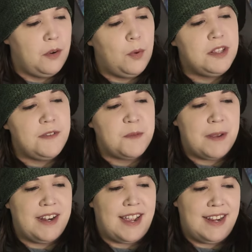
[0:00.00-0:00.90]
"Once you've
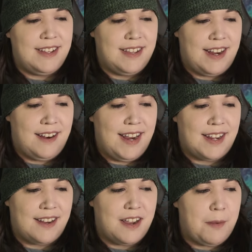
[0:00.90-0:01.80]
spent a night in there and
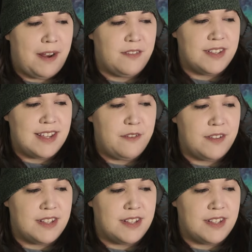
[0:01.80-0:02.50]
can come out of it safe